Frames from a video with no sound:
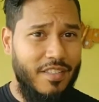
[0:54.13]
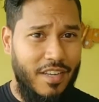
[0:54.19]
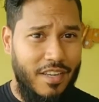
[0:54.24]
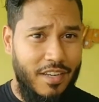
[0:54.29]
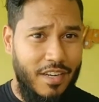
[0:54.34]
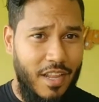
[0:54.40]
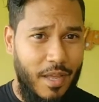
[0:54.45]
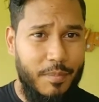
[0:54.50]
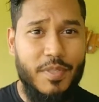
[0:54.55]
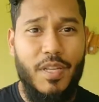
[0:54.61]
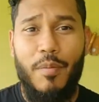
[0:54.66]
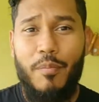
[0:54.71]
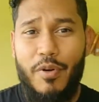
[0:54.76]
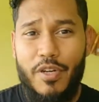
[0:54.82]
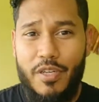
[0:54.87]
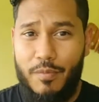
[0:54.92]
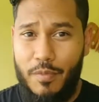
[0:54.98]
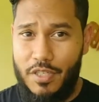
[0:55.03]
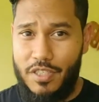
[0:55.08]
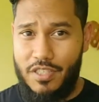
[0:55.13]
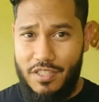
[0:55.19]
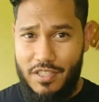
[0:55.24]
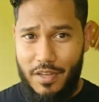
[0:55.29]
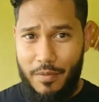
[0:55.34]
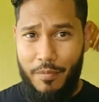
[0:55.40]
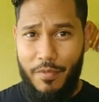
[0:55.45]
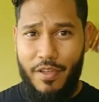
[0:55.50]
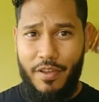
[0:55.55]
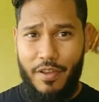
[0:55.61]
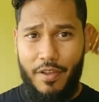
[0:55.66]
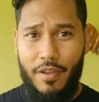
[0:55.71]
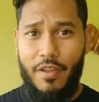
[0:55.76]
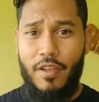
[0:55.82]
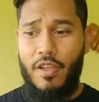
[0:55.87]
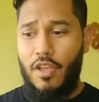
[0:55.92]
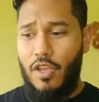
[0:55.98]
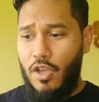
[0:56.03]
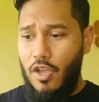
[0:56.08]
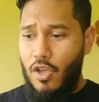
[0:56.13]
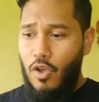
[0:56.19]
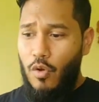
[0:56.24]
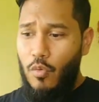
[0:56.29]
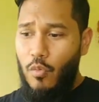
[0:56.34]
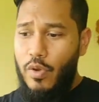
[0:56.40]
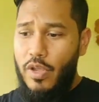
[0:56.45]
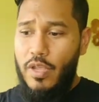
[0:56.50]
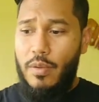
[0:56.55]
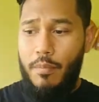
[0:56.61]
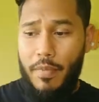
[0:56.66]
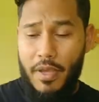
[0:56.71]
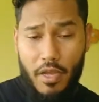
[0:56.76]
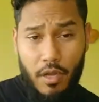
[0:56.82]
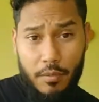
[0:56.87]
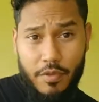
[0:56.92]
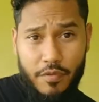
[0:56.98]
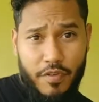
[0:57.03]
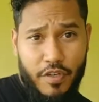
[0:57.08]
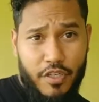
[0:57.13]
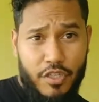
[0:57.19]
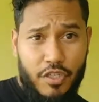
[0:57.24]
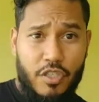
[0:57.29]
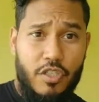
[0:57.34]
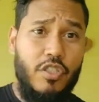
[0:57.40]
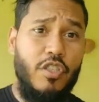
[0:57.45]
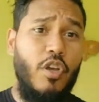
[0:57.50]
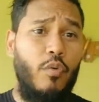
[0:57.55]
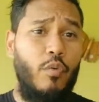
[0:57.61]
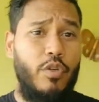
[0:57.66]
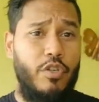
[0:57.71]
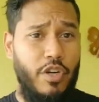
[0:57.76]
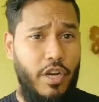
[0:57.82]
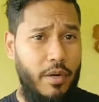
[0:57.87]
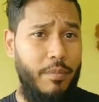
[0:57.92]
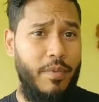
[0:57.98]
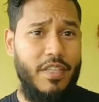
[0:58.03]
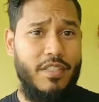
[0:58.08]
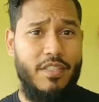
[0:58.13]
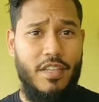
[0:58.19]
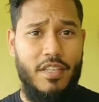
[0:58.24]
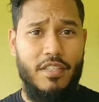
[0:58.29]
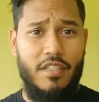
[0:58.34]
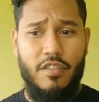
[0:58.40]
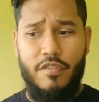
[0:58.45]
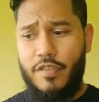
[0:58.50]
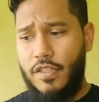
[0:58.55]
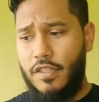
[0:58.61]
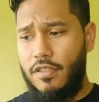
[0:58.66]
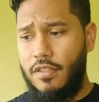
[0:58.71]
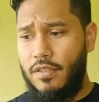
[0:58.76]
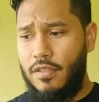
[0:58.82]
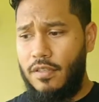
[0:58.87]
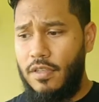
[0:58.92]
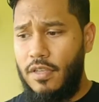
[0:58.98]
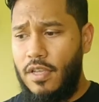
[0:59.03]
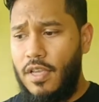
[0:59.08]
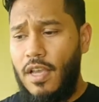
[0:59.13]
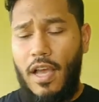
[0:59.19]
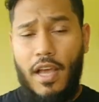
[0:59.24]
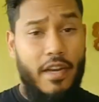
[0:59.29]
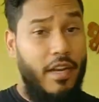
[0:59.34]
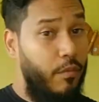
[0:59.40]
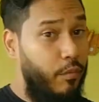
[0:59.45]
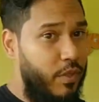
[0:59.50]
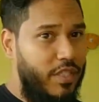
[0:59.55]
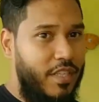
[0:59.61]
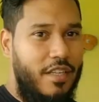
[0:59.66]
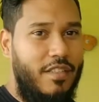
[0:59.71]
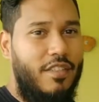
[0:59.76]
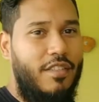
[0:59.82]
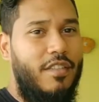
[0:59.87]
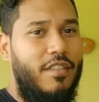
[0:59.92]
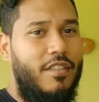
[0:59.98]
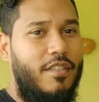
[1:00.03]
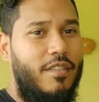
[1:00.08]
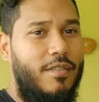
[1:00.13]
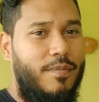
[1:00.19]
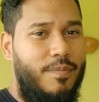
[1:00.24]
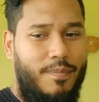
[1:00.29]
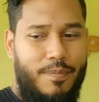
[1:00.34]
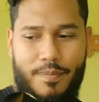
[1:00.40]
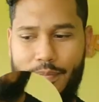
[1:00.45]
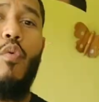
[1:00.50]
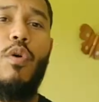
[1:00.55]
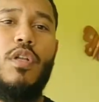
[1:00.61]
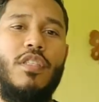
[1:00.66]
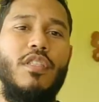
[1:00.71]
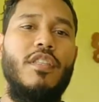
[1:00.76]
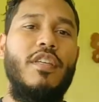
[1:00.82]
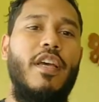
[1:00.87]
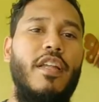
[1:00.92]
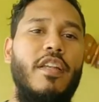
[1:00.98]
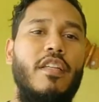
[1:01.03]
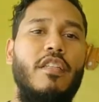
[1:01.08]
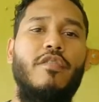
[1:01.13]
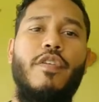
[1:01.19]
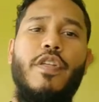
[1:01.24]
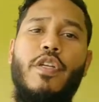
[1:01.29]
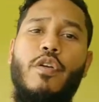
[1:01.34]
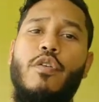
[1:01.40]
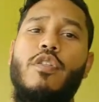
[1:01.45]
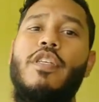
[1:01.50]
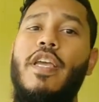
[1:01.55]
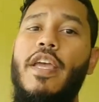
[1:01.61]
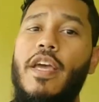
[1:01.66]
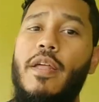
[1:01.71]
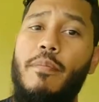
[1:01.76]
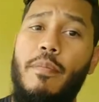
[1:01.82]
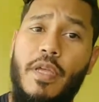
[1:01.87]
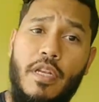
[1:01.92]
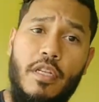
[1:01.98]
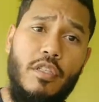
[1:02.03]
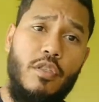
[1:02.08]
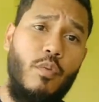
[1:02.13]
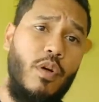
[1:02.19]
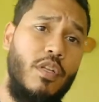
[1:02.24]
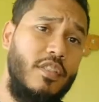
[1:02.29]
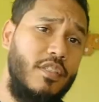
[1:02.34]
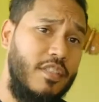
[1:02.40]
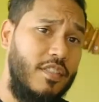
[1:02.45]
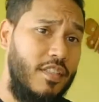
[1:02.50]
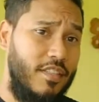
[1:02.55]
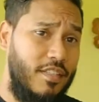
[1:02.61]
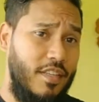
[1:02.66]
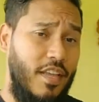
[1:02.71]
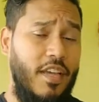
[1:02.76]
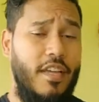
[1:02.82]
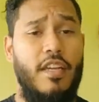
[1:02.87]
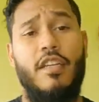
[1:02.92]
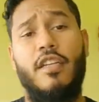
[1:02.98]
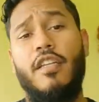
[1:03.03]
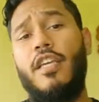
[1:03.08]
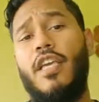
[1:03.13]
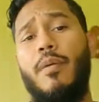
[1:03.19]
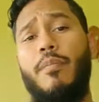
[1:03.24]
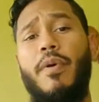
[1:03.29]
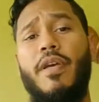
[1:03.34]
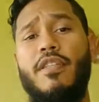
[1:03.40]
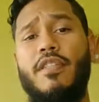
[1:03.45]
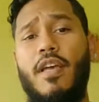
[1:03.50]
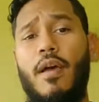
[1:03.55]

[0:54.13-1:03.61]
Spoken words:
design labs are pretty much the same thing. We make observations, we try to make sense of it, and then we test it. Now, once again, this video is geared mainly towards CSEC and CAPE